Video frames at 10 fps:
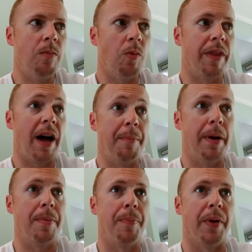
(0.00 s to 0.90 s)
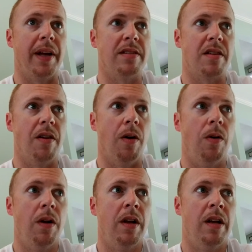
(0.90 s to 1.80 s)
with hot pepper plants, you
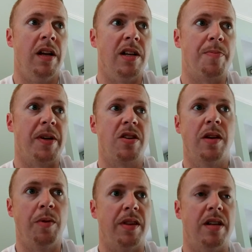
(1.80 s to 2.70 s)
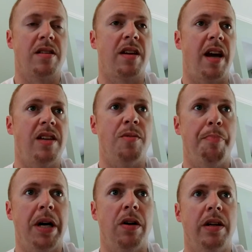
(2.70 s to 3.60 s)
know, especially with this Cajun
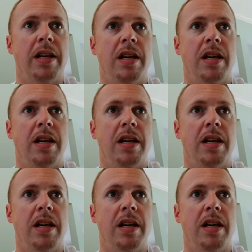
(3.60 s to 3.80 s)
Belle,